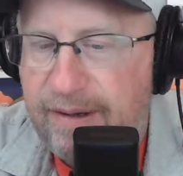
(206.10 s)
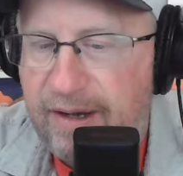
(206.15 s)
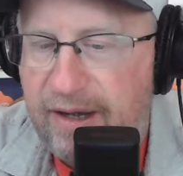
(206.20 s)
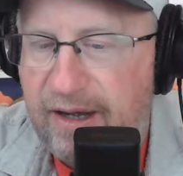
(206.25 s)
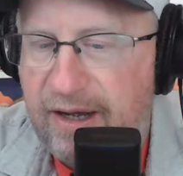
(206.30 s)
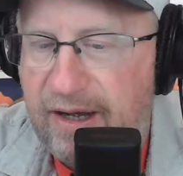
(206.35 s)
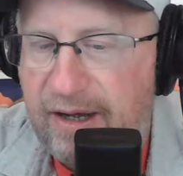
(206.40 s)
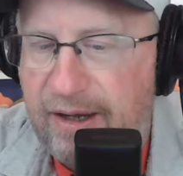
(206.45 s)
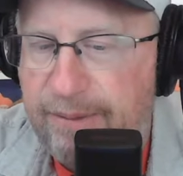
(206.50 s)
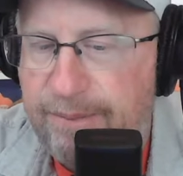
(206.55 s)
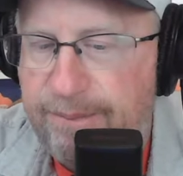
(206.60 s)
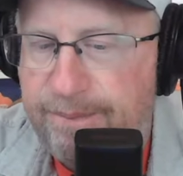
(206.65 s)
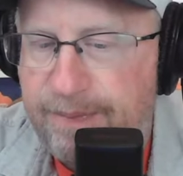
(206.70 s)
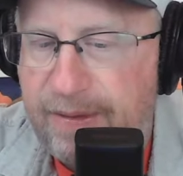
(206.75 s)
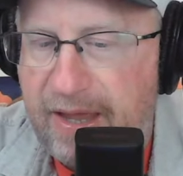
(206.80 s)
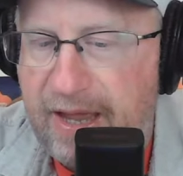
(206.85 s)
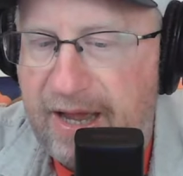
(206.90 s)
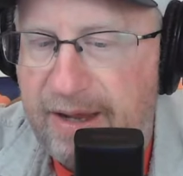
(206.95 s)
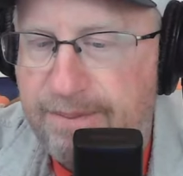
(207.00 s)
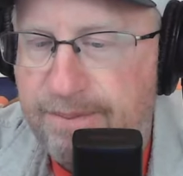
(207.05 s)

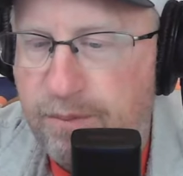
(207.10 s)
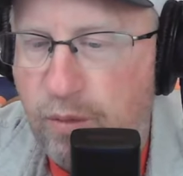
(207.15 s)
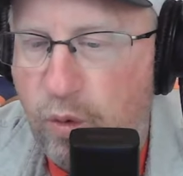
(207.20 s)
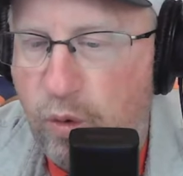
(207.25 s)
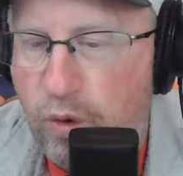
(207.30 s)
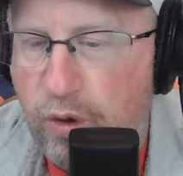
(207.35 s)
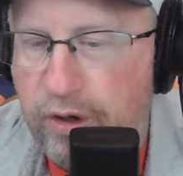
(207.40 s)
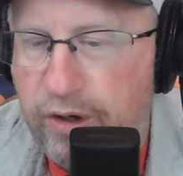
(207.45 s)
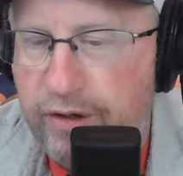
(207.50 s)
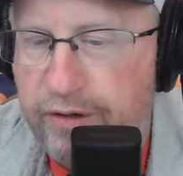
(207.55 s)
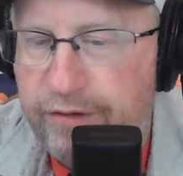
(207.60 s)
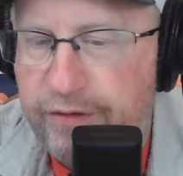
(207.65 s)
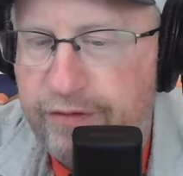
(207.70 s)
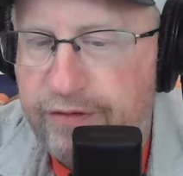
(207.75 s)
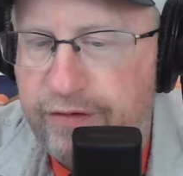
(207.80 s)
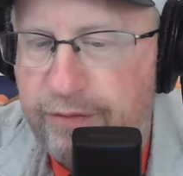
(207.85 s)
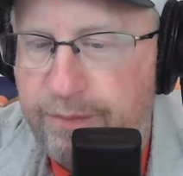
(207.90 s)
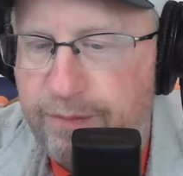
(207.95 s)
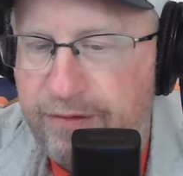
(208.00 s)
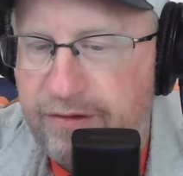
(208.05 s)
had more
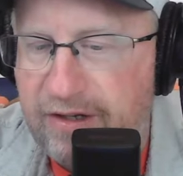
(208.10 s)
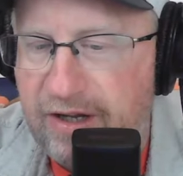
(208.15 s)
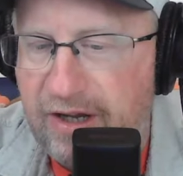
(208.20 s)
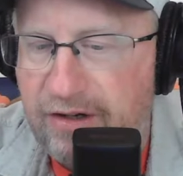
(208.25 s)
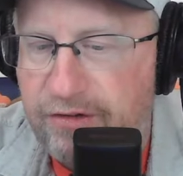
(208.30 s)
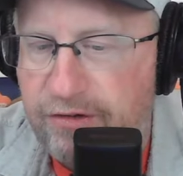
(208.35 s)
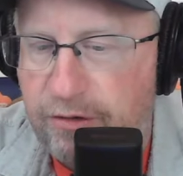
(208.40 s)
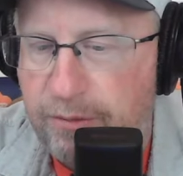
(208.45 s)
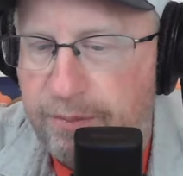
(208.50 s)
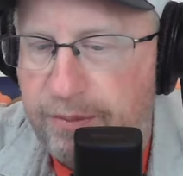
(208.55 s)
substantial